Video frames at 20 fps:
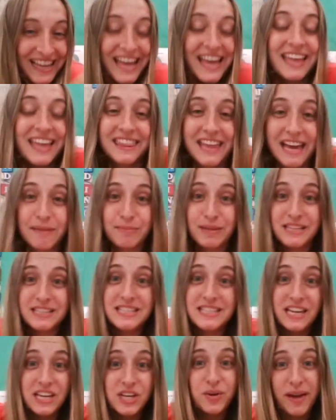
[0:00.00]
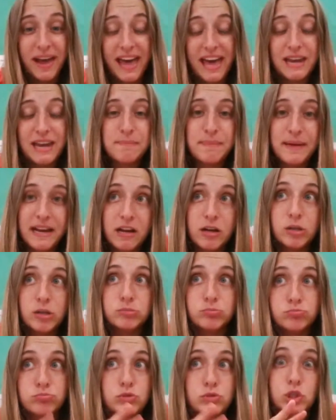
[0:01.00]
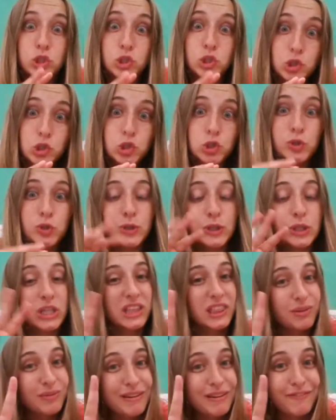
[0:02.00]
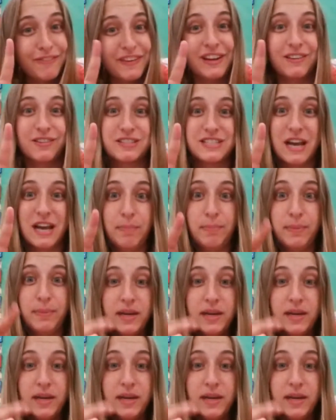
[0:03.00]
that means that you had about 2 or 3 fingers up.